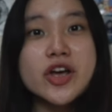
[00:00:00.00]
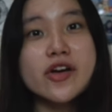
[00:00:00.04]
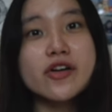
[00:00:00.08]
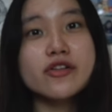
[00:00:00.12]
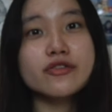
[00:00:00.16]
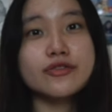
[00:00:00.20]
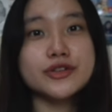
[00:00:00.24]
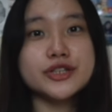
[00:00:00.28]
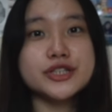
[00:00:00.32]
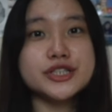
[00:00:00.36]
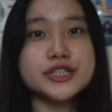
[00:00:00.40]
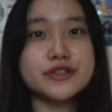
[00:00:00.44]

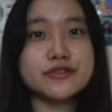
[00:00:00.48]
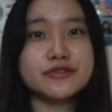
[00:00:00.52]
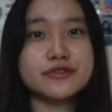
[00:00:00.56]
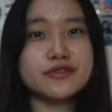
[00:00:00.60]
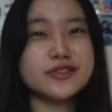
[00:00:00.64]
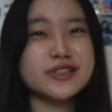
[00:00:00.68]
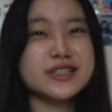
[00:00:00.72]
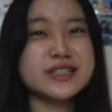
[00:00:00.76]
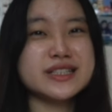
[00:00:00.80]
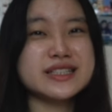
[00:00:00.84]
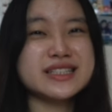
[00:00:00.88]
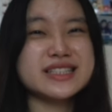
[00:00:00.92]
for
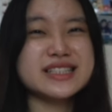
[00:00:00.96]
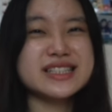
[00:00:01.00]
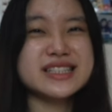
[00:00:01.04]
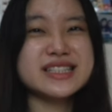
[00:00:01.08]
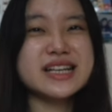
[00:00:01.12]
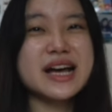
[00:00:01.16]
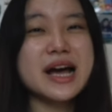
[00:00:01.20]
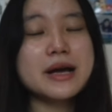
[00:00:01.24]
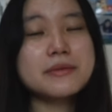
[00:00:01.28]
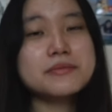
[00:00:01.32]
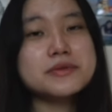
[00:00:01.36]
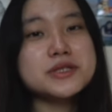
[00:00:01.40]
different
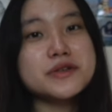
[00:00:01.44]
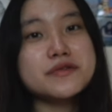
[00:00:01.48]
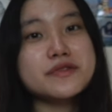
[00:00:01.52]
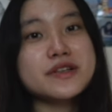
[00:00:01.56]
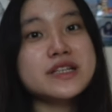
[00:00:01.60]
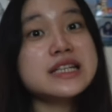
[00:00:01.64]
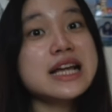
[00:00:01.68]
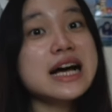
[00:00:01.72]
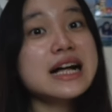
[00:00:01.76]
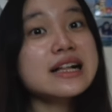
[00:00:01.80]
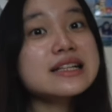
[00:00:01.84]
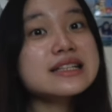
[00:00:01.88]
types of
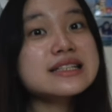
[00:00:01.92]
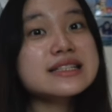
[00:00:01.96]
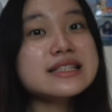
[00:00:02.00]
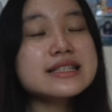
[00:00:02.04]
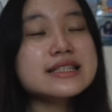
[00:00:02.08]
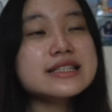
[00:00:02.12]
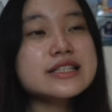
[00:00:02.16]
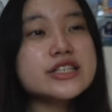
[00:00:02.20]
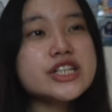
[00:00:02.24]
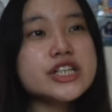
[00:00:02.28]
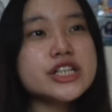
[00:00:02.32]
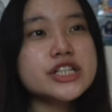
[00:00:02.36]

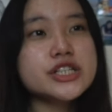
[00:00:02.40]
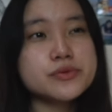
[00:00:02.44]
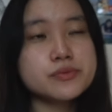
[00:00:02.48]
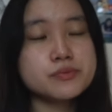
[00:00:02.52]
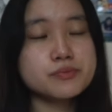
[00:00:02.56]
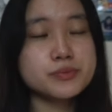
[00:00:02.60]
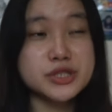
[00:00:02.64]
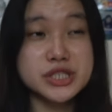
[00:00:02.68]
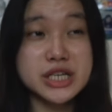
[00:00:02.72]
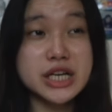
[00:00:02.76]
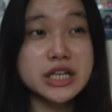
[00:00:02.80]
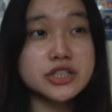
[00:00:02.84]
analysis you can
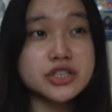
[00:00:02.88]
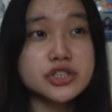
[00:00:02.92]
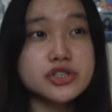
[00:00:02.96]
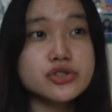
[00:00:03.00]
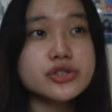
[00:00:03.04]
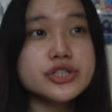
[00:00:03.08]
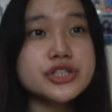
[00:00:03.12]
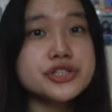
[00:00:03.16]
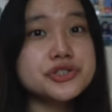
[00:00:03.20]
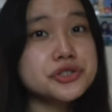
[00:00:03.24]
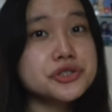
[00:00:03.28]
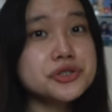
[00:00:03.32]

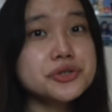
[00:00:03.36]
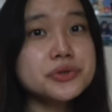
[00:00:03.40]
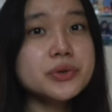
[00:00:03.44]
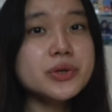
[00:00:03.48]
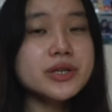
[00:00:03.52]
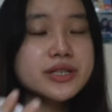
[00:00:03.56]
potentially do,